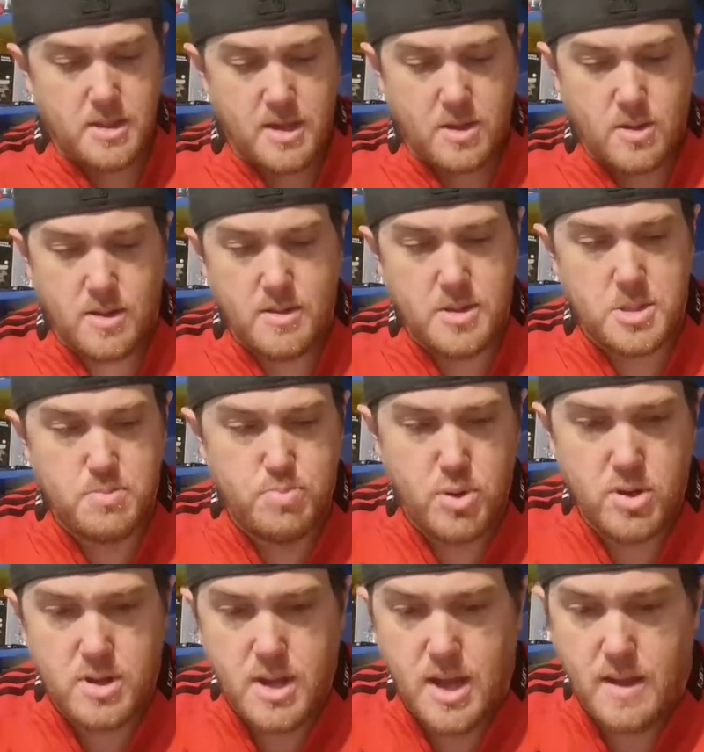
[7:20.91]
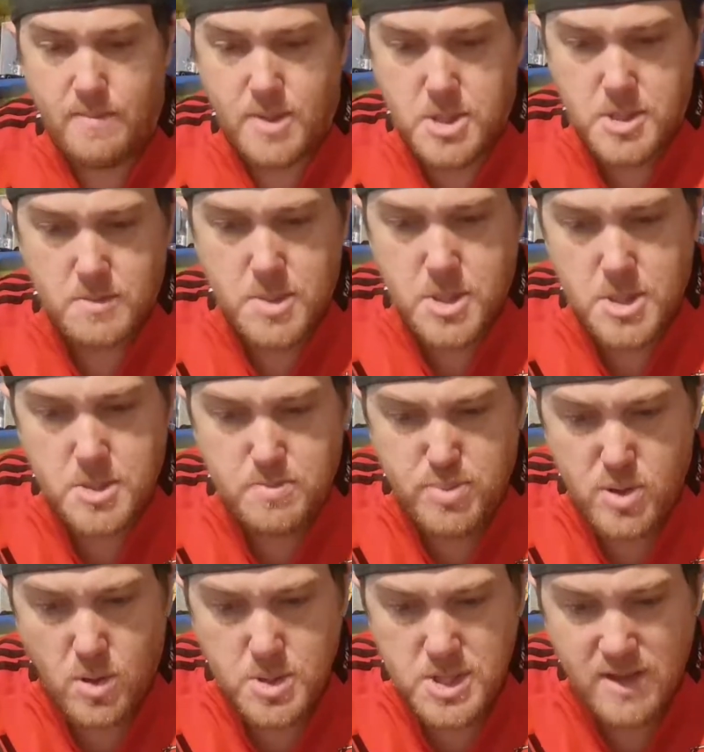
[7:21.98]
they got this book, The Simpsons
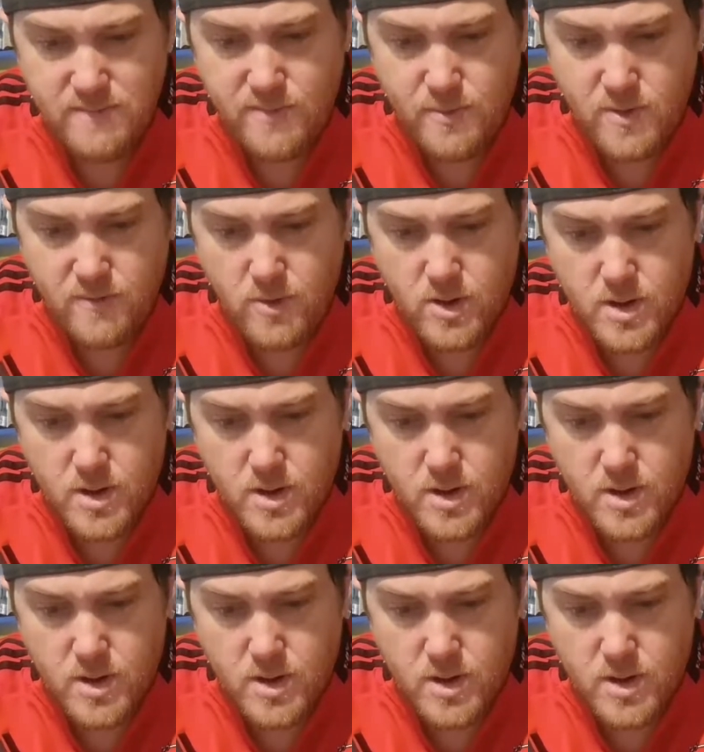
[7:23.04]
Beyond and Forever,